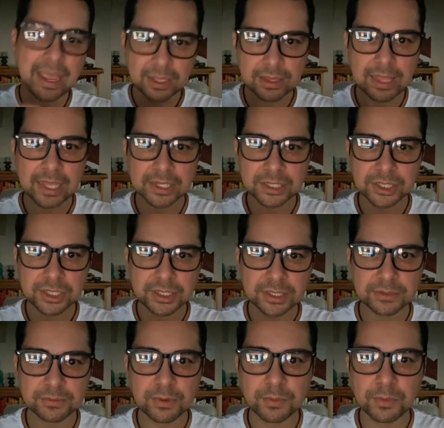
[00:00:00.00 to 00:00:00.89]

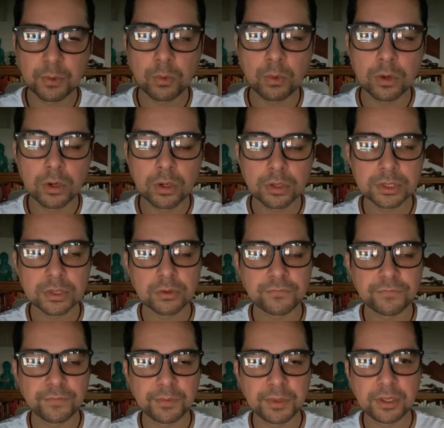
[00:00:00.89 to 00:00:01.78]
backlashes from the
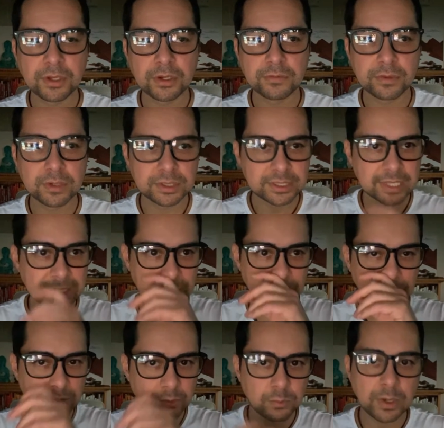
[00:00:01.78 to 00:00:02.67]
world or from the universe.
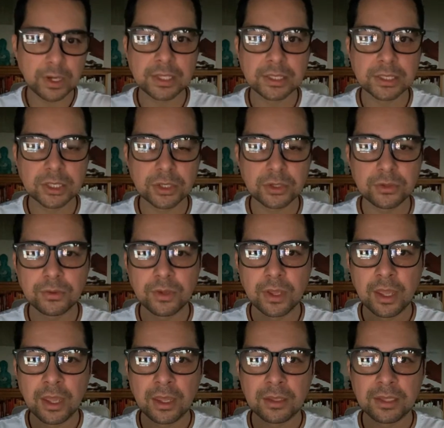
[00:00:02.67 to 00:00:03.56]
That's when we run
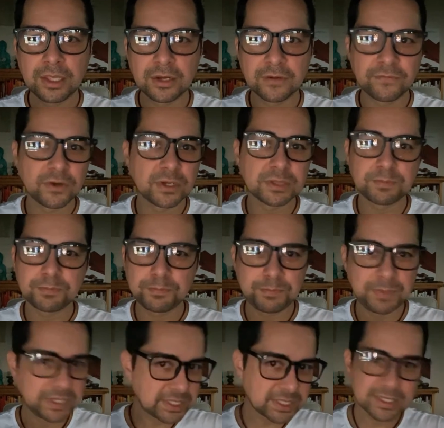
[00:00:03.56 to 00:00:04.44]
into the universe
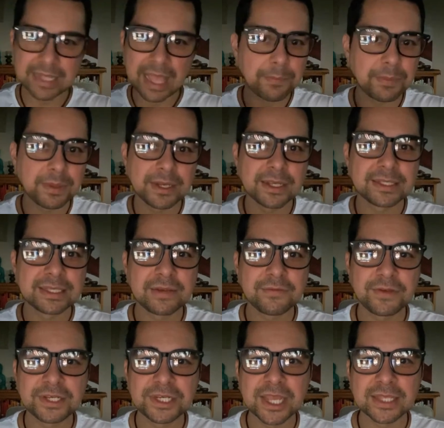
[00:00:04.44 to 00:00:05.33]
bitch slapping
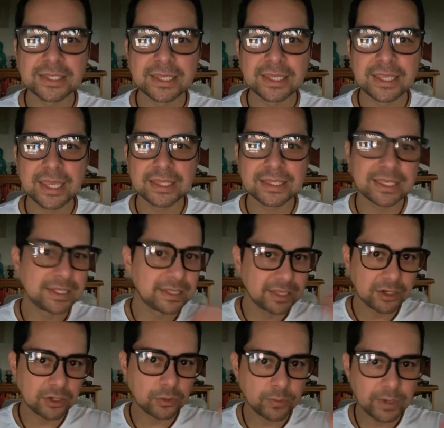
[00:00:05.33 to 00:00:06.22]
us every chance it gets,
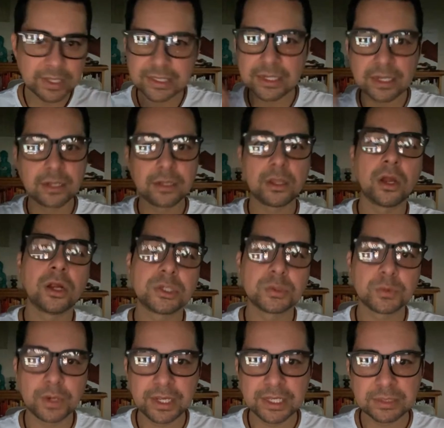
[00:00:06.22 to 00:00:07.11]
in little ways and in
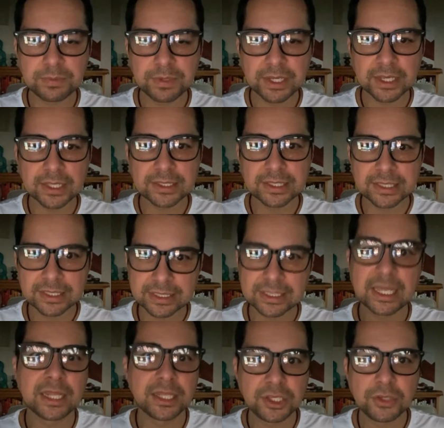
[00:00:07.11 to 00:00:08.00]
large ways, because
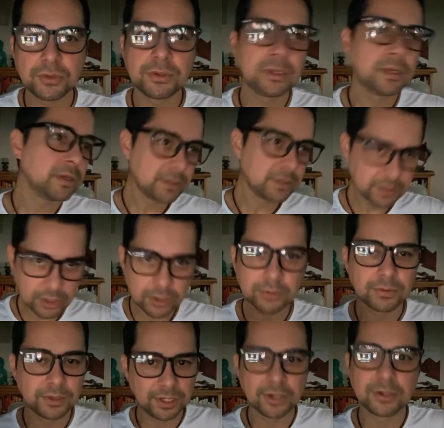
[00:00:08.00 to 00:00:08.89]
it's telling you,
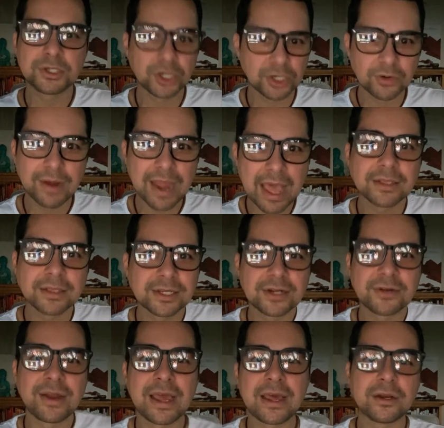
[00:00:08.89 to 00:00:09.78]
turn
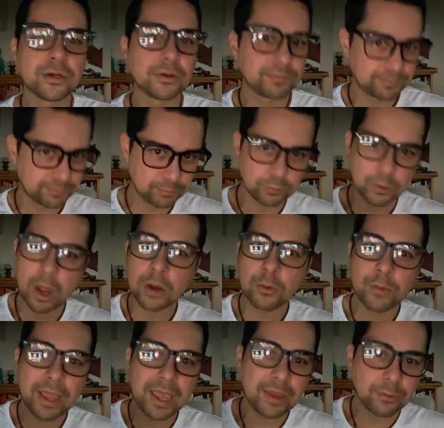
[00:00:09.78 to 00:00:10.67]
around, or
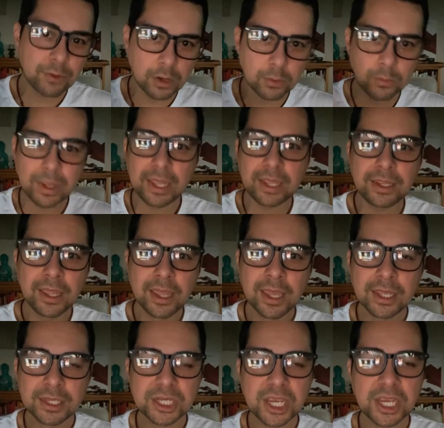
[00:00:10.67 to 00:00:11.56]
wrong
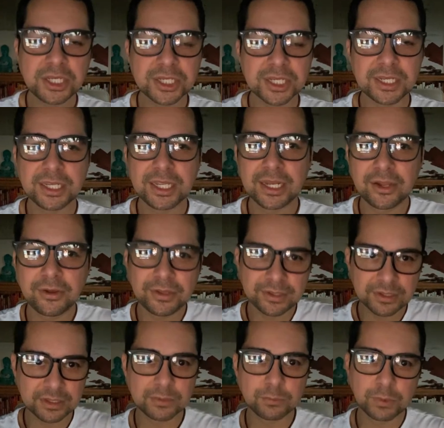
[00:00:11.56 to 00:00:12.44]
way, change it.
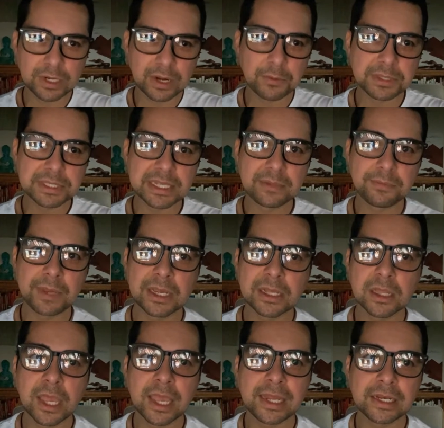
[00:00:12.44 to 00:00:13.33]
And what I was telling
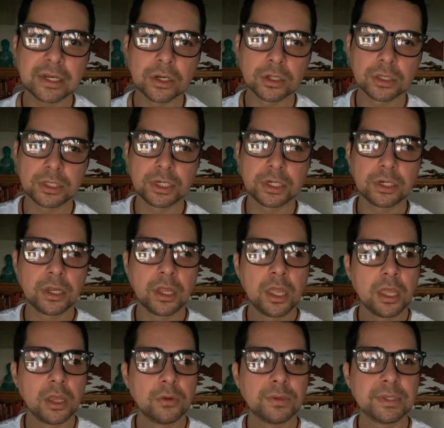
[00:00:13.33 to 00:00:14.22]
my client
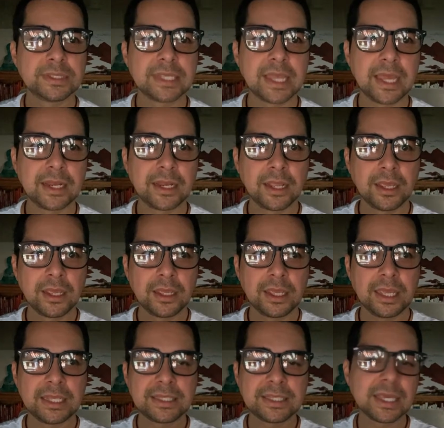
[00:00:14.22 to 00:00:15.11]
earlier was that
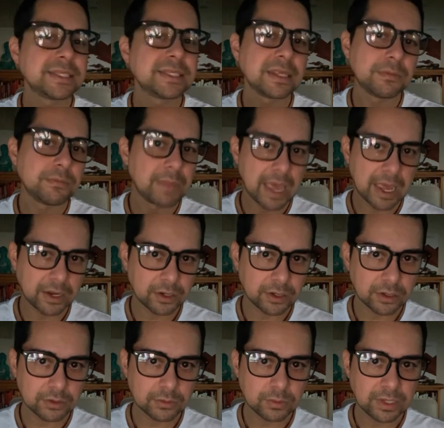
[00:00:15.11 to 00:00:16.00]
it doesn't
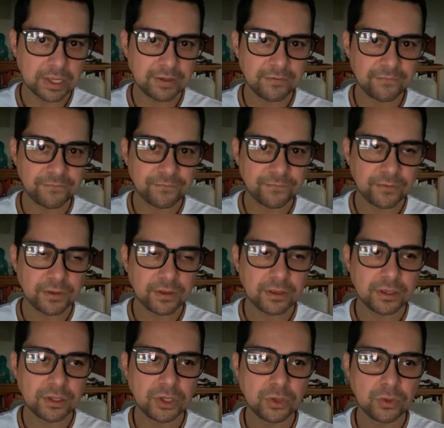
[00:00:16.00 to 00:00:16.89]
matter if
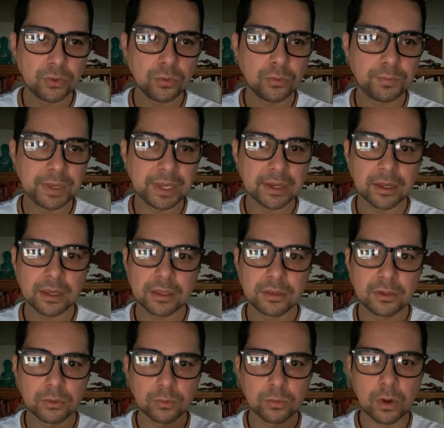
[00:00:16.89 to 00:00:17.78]
you
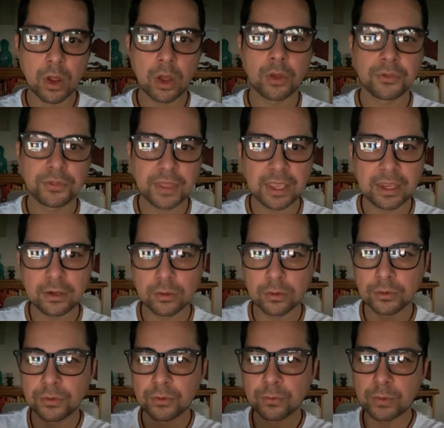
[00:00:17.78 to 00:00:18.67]
pick the wrong
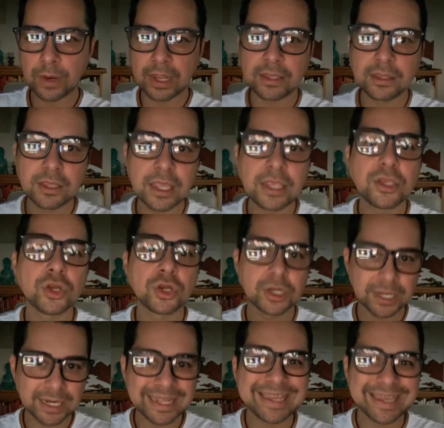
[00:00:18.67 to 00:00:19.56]
thing or the right thing,
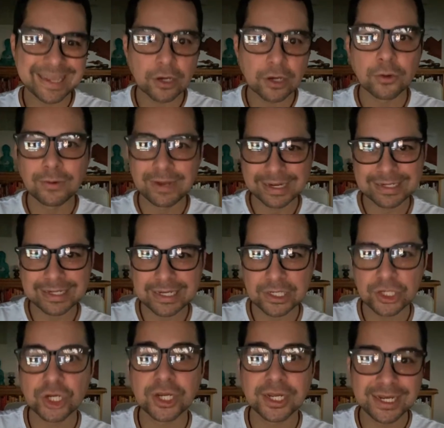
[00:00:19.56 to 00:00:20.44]
you're going to get
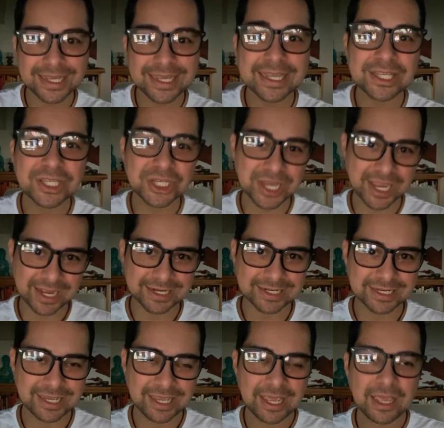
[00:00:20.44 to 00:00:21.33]
corrected. You're going to get
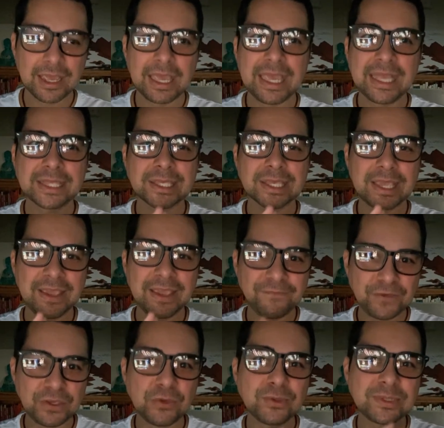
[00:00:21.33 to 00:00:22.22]
checked. It's
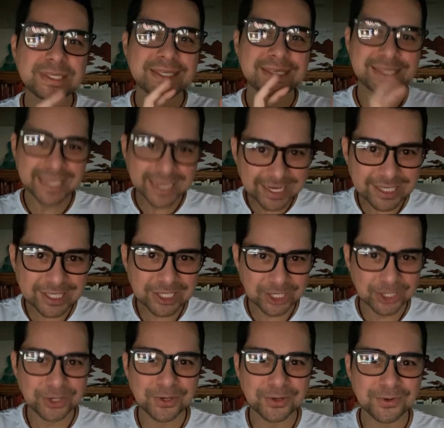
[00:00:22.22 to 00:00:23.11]
if you
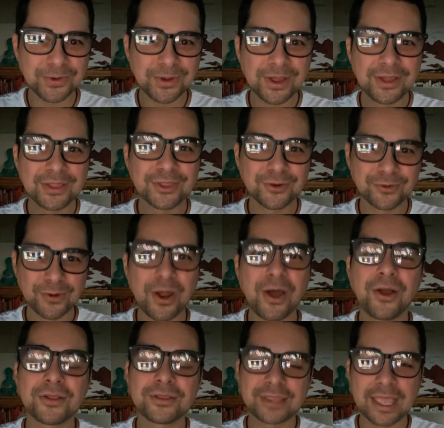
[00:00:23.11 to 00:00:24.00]
stick to the
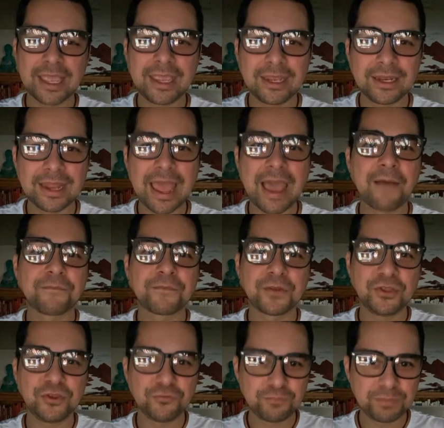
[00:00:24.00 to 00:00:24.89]
wrong thing
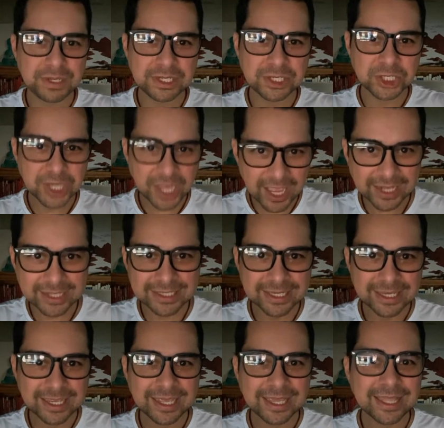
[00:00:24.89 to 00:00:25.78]
after you've been
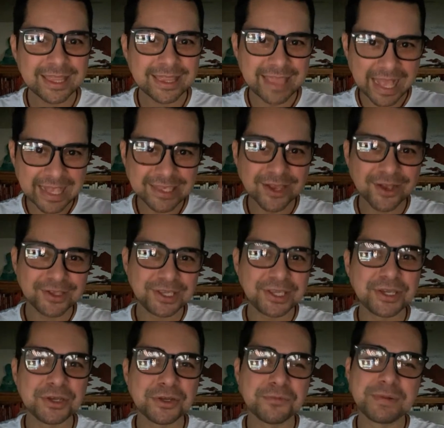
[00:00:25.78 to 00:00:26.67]
checked, that's
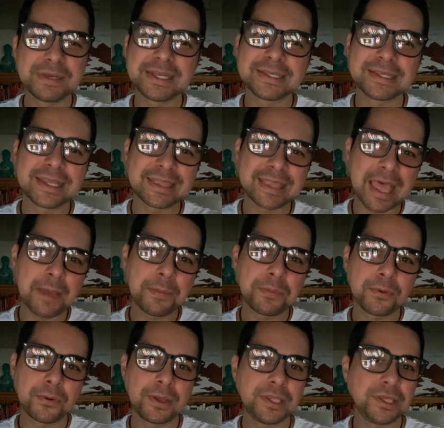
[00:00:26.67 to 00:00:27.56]
on you, because at
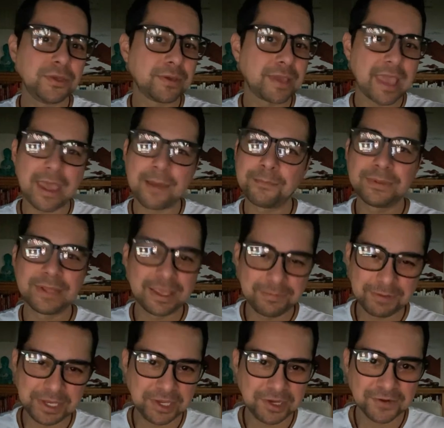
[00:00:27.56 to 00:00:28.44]
that point you can't
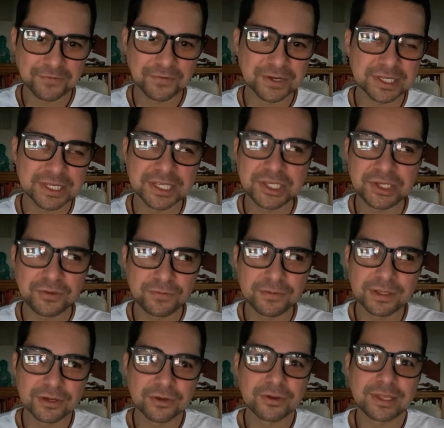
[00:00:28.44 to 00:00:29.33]
blame the universe because
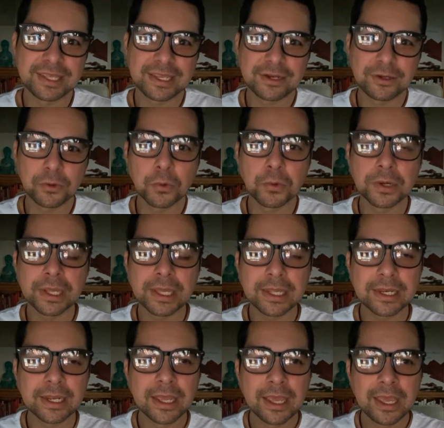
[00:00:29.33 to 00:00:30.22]
you literally ignored
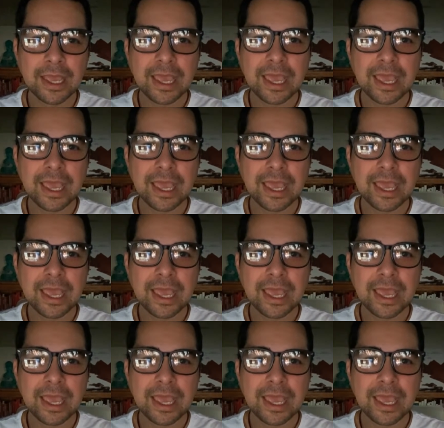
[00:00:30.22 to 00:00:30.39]
it.